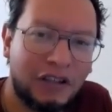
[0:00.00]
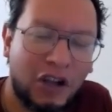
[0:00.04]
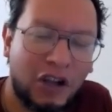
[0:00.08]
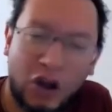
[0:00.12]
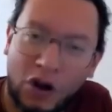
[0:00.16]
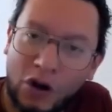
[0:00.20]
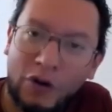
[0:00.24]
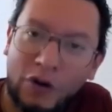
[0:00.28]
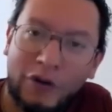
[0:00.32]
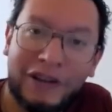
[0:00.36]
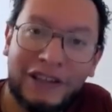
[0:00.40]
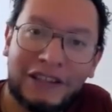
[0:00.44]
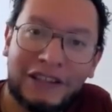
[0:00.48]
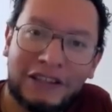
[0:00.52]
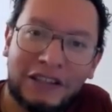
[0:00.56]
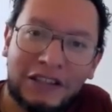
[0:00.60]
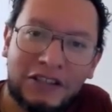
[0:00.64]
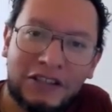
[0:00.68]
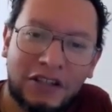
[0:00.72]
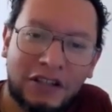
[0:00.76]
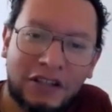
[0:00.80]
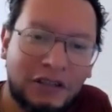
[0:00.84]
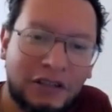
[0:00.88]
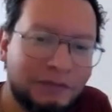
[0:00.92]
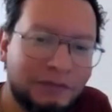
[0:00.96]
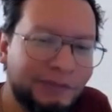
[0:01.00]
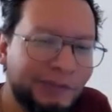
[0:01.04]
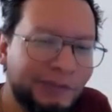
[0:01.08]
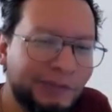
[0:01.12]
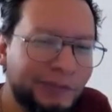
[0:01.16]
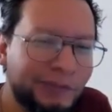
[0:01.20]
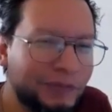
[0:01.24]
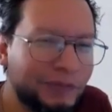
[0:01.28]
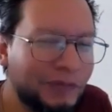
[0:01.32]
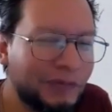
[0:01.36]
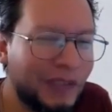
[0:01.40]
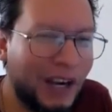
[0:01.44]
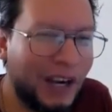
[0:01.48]
Go ahead, teacher.
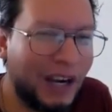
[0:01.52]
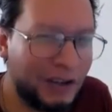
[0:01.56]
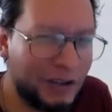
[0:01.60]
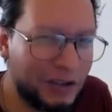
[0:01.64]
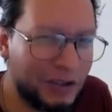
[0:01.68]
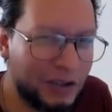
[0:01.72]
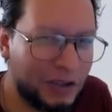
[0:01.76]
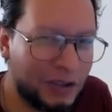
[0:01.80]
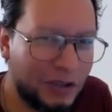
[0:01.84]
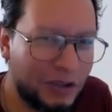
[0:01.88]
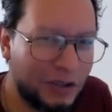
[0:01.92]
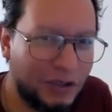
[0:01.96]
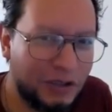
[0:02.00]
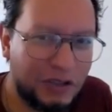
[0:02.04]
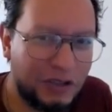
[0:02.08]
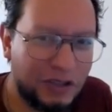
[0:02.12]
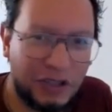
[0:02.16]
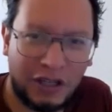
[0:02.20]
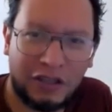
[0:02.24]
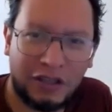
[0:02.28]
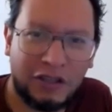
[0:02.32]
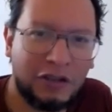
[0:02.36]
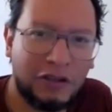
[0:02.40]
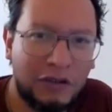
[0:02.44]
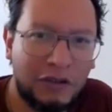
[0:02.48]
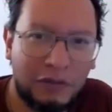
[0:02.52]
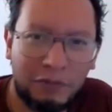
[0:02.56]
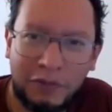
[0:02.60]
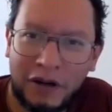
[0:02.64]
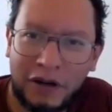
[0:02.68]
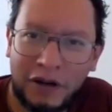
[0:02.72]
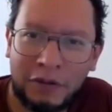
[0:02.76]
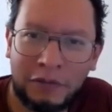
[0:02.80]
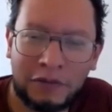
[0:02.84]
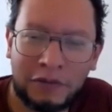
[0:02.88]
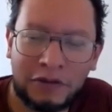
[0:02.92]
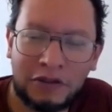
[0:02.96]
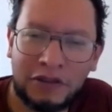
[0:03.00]
Are you sure? Check your
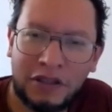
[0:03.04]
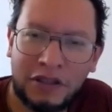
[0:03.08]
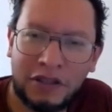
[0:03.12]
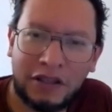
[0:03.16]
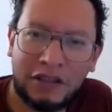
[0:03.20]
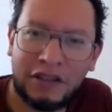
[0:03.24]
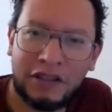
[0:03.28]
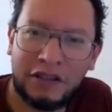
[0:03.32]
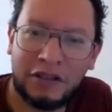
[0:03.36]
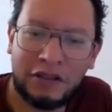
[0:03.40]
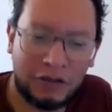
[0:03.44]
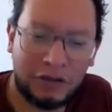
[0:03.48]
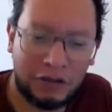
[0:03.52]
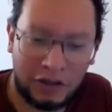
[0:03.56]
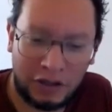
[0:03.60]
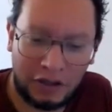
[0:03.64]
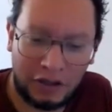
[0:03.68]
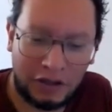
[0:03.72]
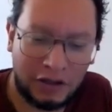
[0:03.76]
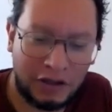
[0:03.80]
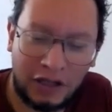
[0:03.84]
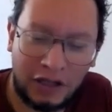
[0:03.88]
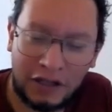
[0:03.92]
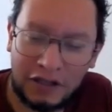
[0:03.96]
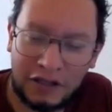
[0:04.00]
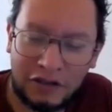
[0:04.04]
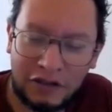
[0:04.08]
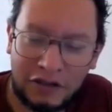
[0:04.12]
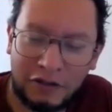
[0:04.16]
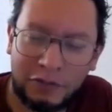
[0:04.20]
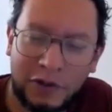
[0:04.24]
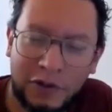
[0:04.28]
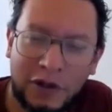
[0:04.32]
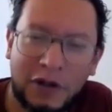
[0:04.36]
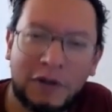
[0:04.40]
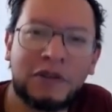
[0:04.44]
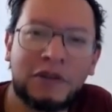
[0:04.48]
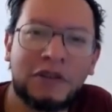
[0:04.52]
verb. Check the list
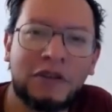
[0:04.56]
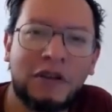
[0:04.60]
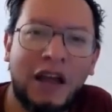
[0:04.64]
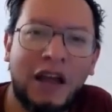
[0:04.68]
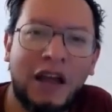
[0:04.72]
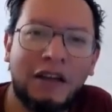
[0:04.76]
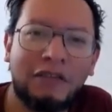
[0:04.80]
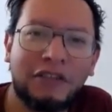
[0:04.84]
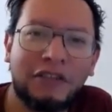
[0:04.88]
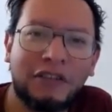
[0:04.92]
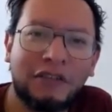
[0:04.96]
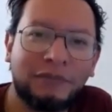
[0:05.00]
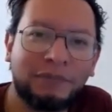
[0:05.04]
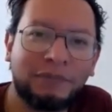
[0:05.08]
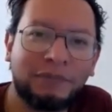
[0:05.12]
of verbs you have.